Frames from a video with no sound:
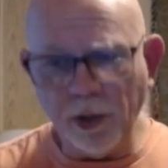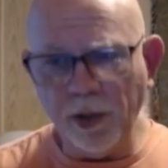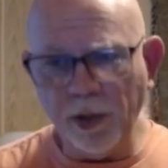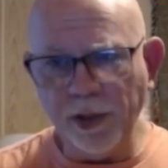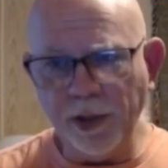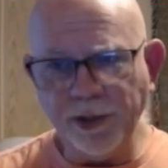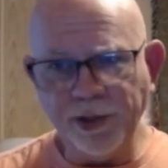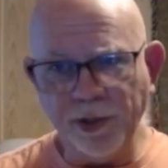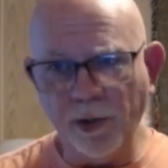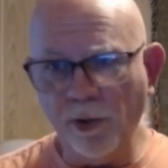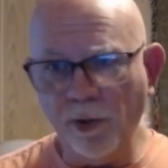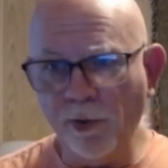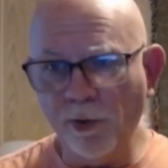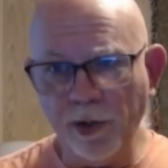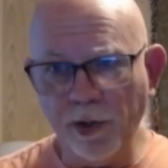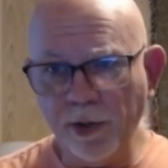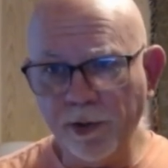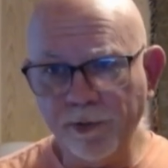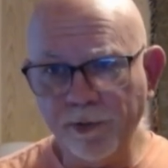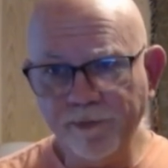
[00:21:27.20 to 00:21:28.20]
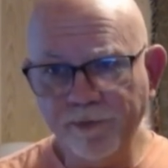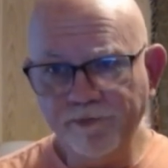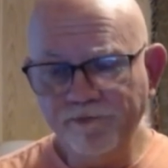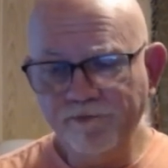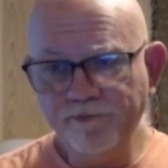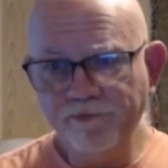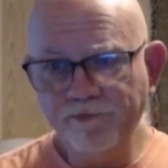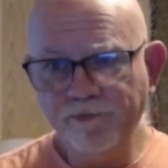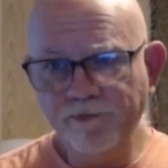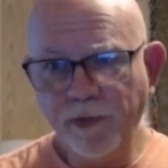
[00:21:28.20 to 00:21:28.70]
its allure.
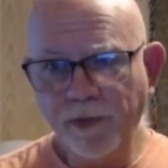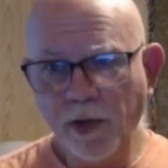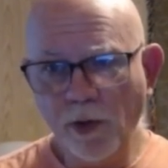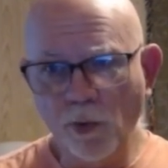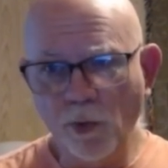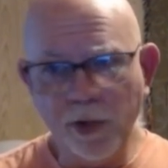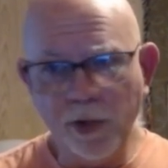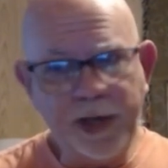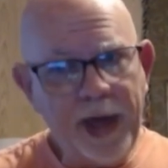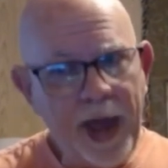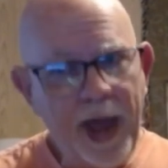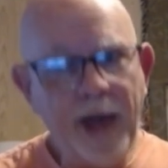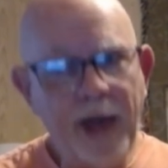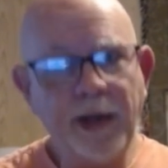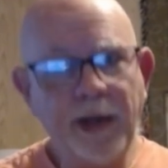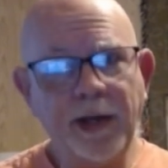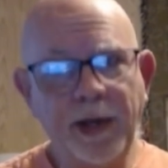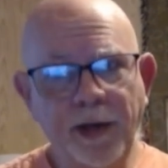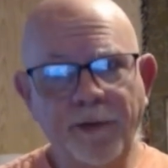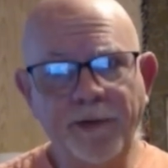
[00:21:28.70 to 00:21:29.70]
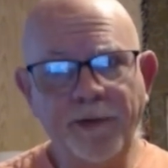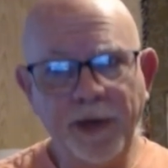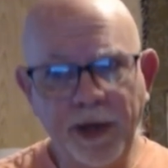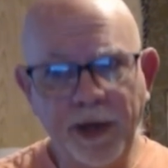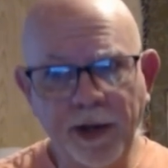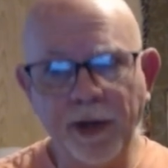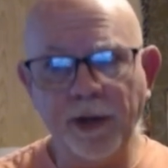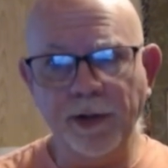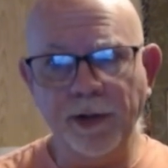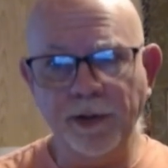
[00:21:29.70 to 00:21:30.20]
We can't give
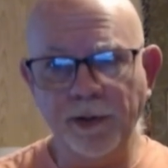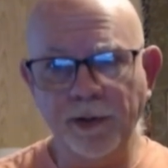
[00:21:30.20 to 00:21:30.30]
in